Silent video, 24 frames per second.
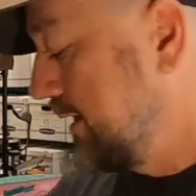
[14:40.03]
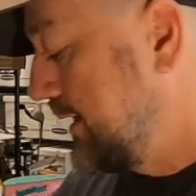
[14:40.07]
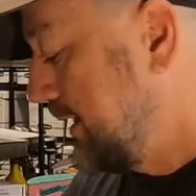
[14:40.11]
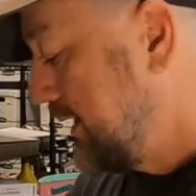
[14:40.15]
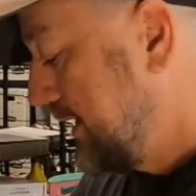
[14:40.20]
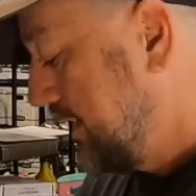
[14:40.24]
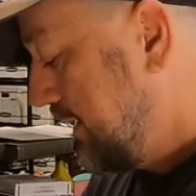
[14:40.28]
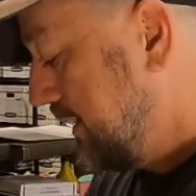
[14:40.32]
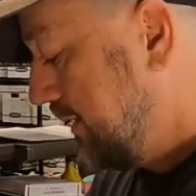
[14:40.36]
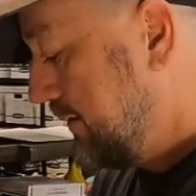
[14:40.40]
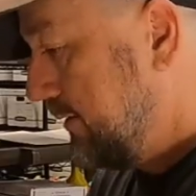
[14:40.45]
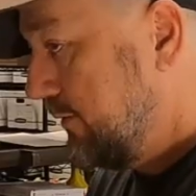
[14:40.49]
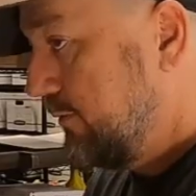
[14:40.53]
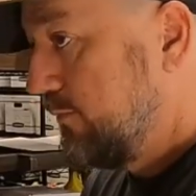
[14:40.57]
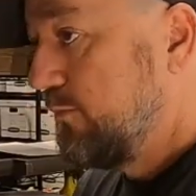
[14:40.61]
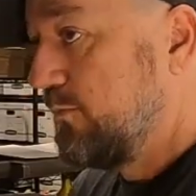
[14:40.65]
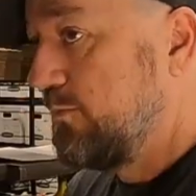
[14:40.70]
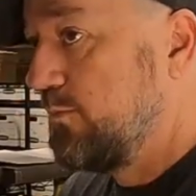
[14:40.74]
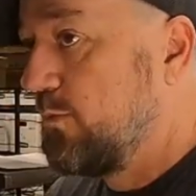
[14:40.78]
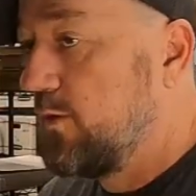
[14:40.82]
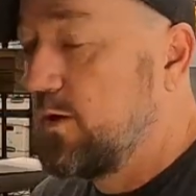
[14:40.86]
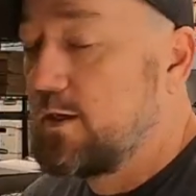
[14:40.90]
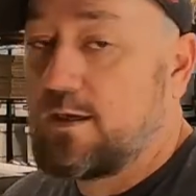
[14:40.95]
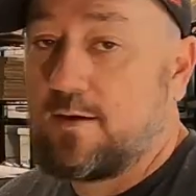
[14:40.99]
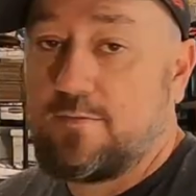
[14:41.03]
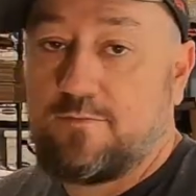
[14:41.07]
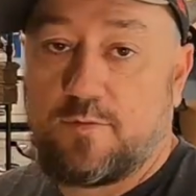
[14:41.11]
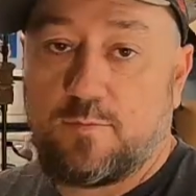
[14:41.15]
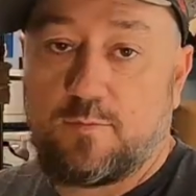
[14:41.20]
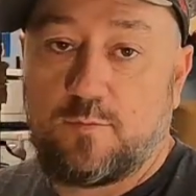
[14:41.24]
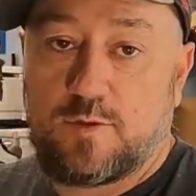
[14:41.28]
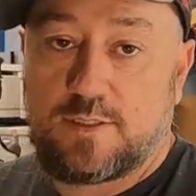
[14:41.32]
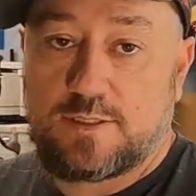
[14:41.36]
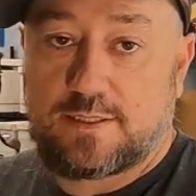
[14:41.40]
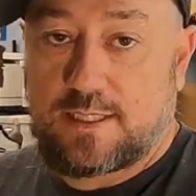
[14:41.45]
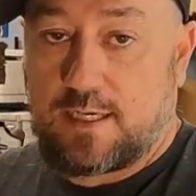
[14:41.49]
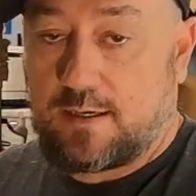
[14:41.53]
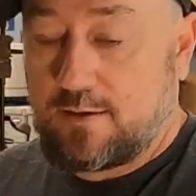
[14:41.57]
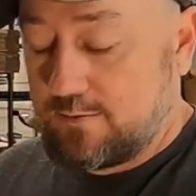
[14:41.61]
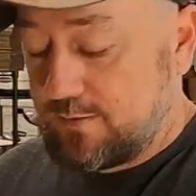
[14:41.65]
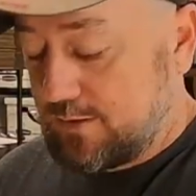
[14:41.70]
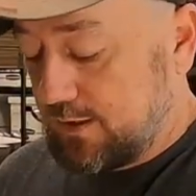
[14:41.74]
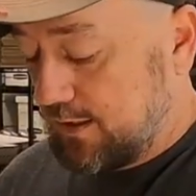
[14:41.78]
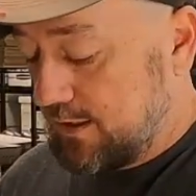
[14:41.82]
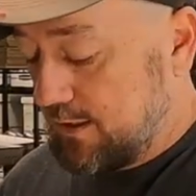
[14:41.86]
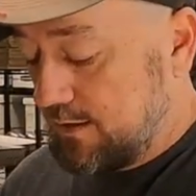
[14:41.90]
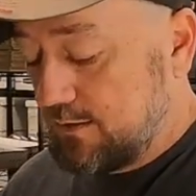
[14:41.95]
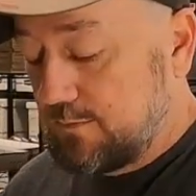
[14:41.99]
And one of them was all
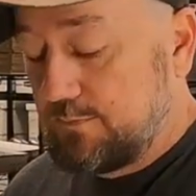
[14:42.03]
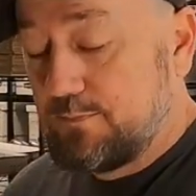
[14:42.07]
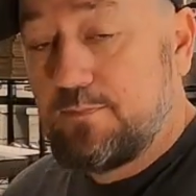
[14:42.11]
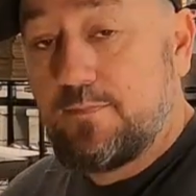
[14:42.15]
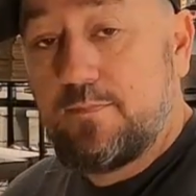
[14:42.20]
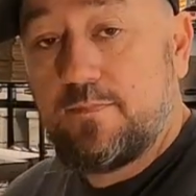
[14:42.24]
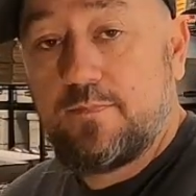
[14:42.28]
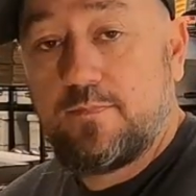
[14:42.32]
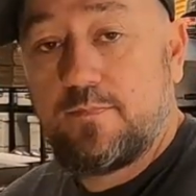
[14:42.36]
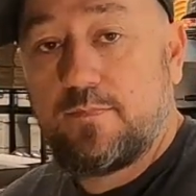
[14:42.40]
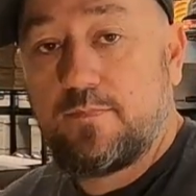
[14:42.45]
the gun